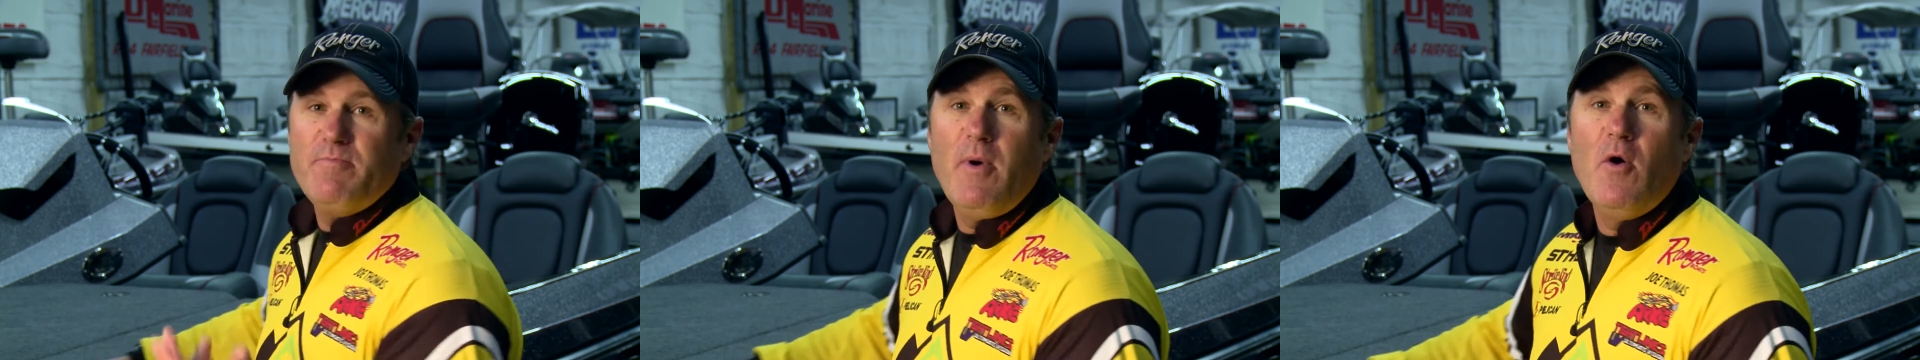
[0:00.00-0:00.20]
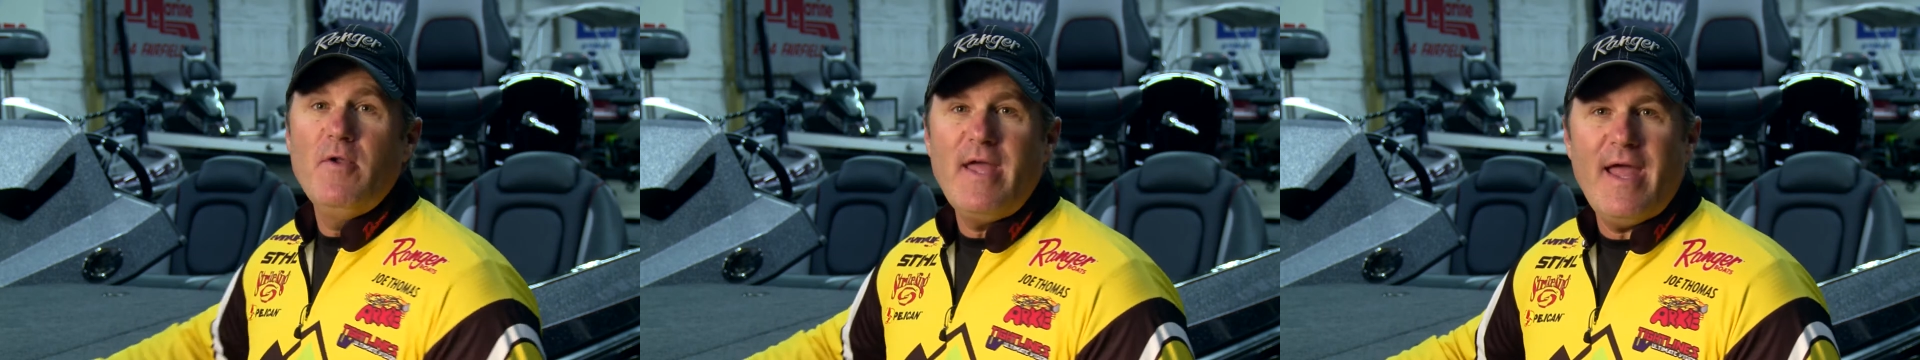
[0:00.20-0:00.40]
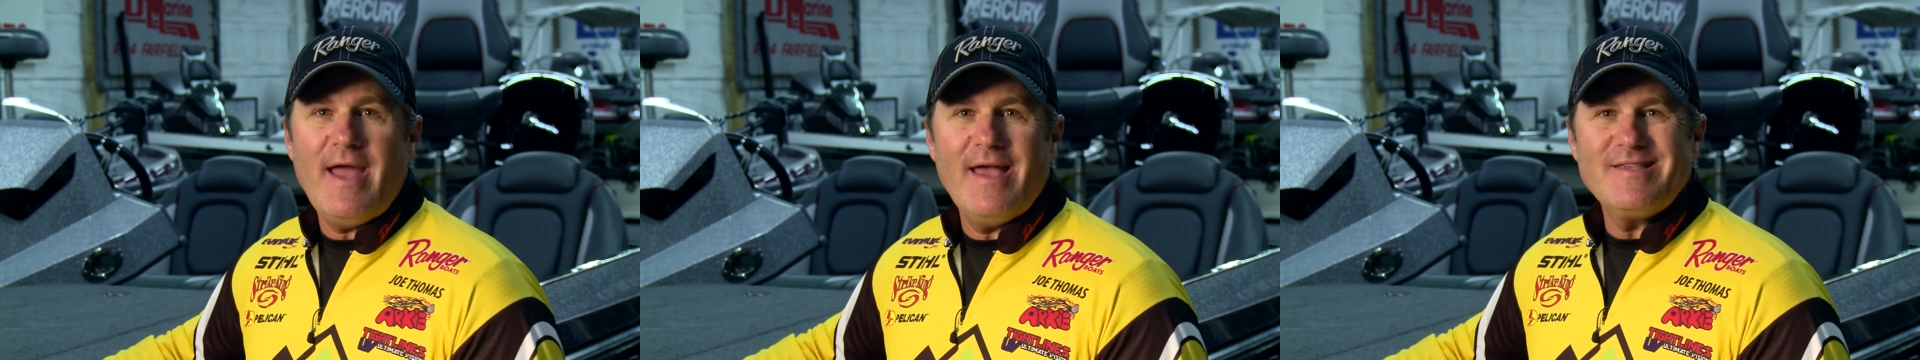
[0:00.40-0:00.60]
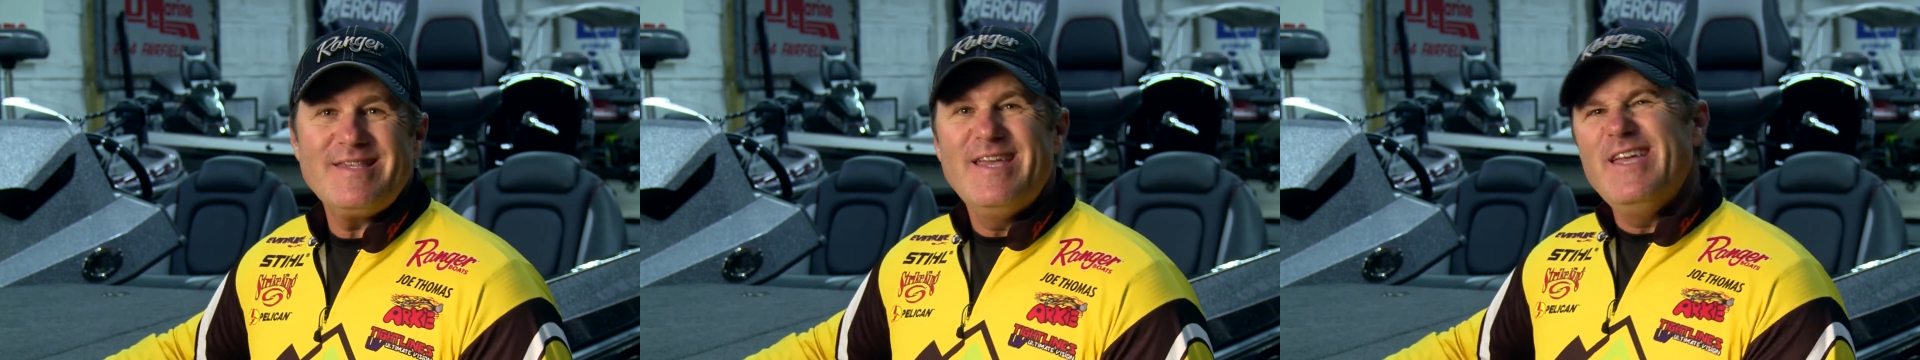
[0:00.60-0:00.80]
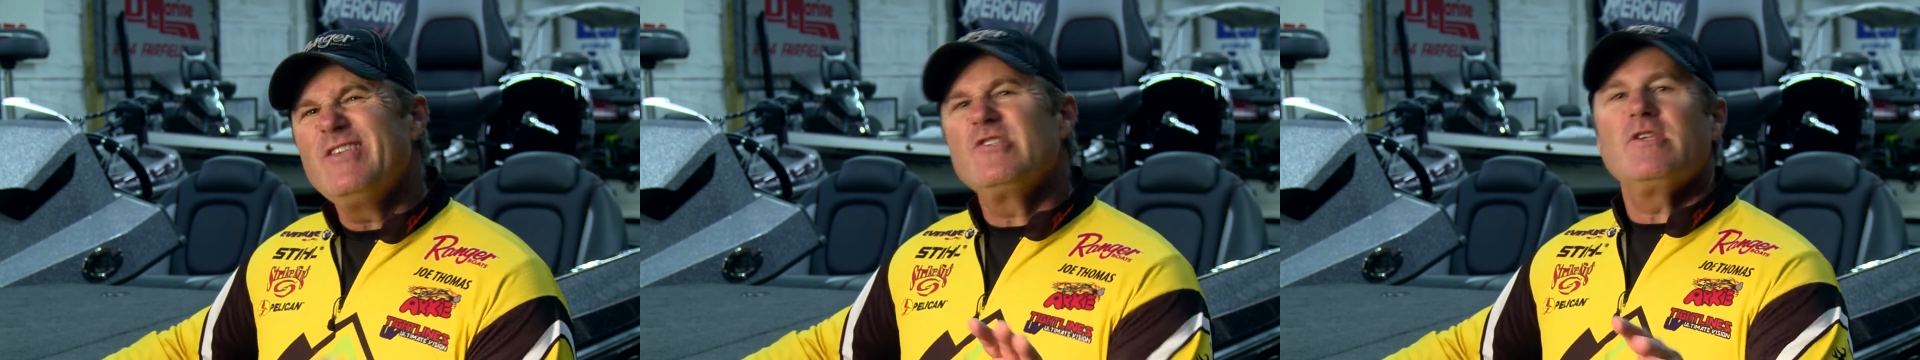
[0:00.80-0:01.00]
boat has.
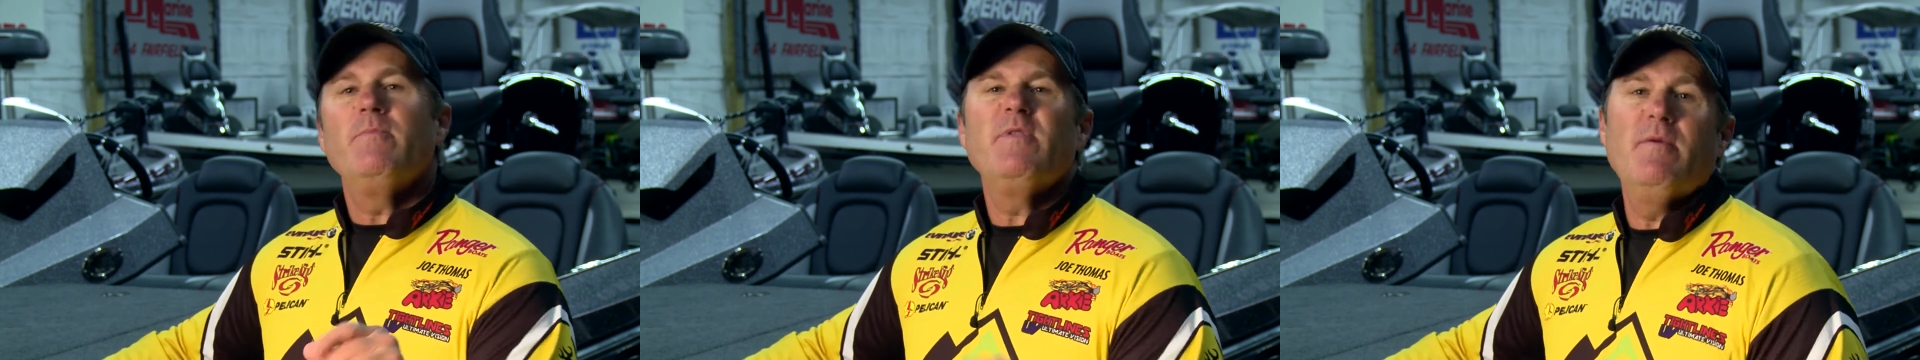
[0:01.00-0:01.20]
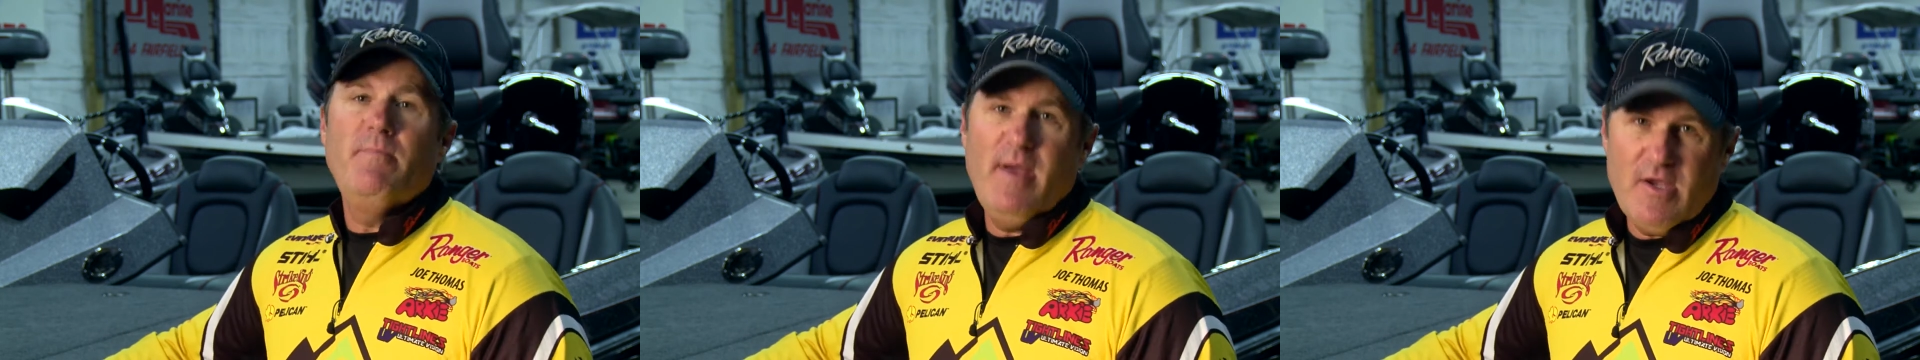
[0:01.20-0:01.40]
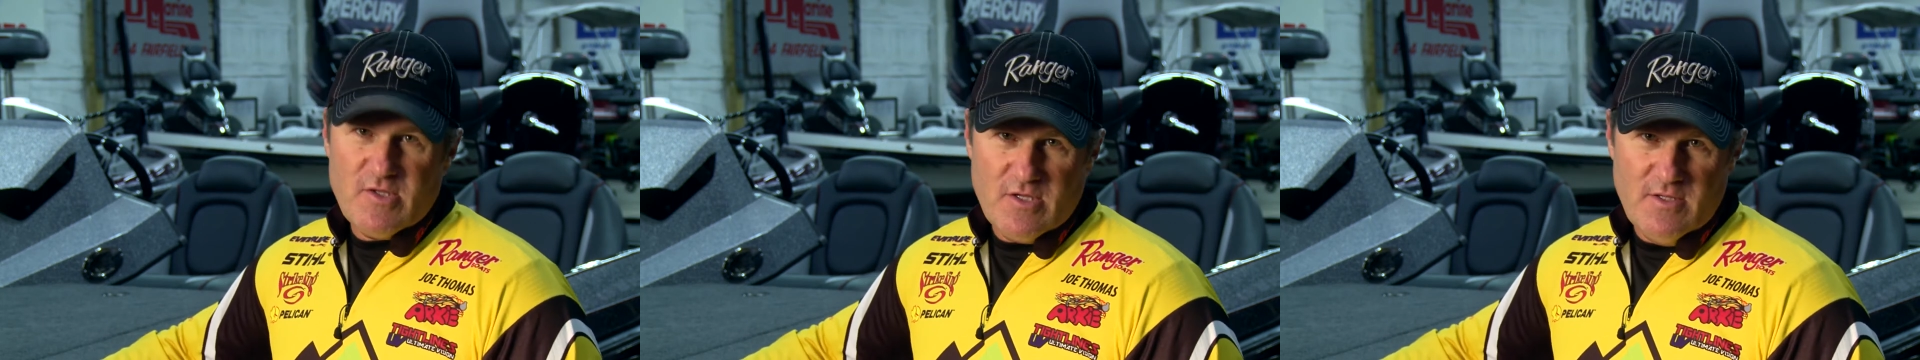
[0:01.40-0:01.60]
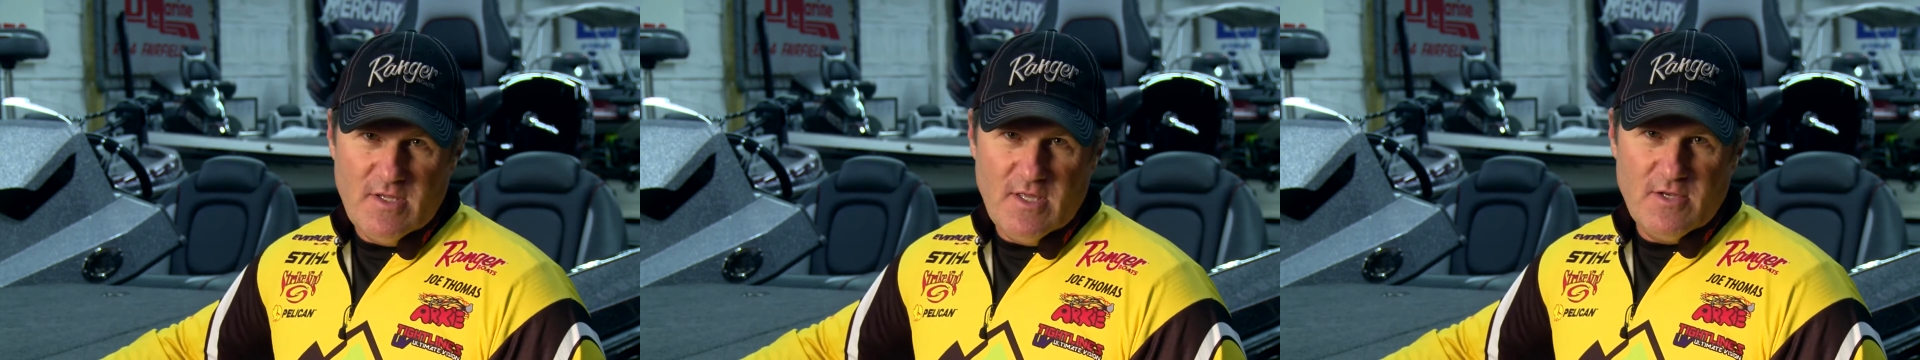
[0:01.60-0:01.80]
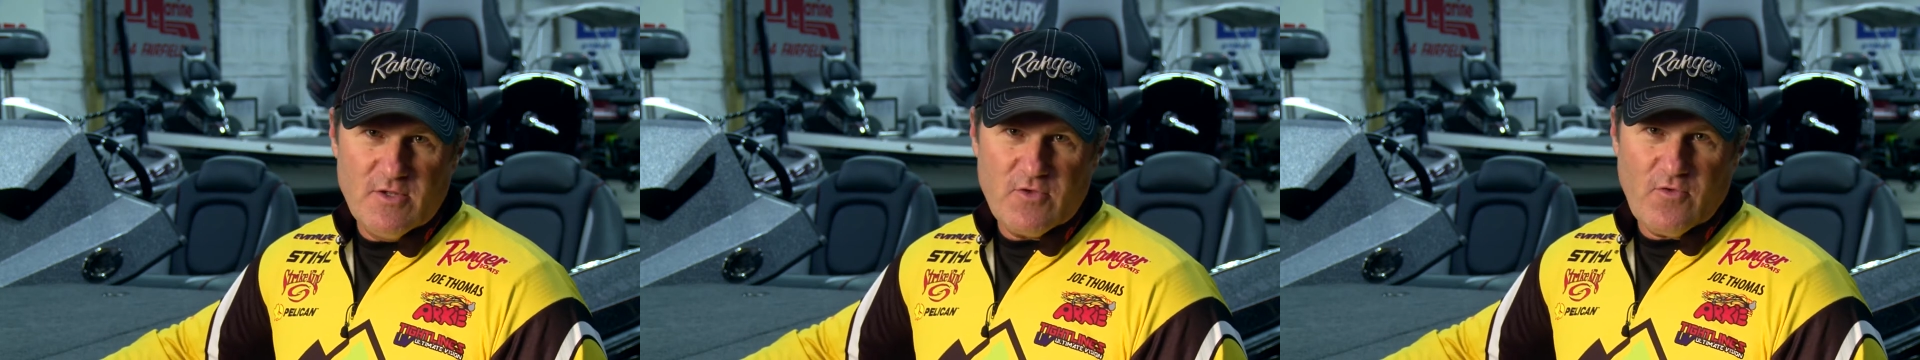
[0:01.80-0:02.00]
It's some of the best in the
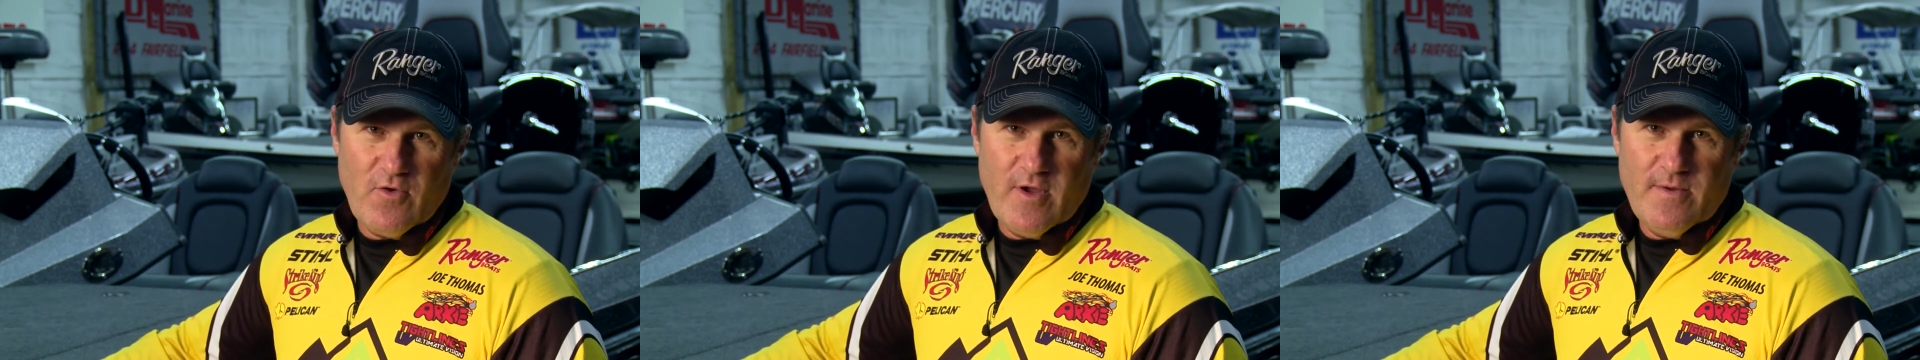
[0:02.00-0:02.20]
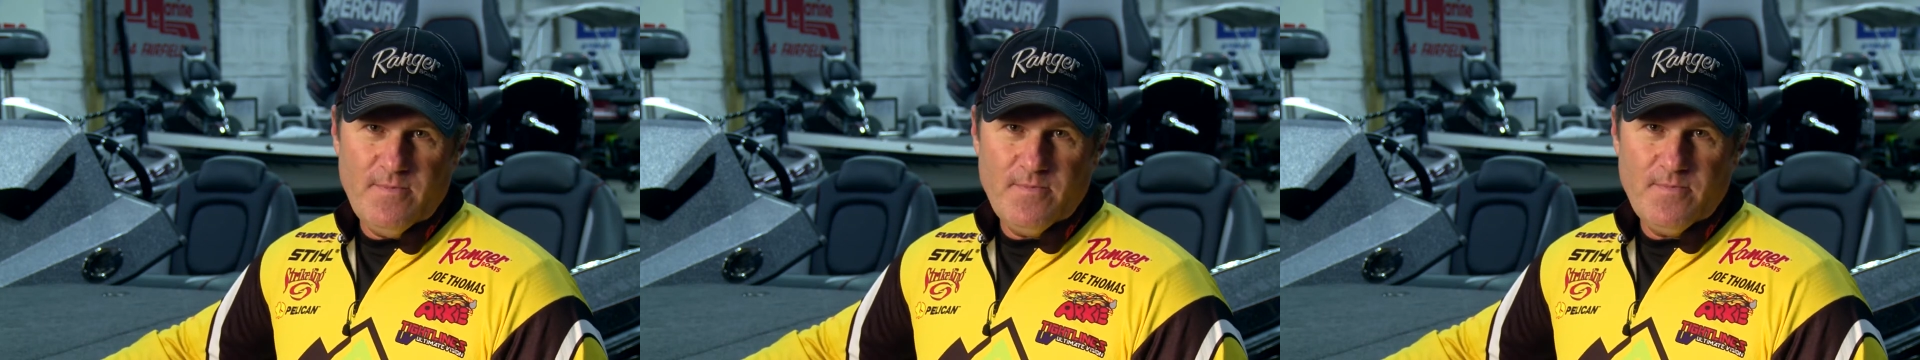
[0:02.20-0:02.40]
industry.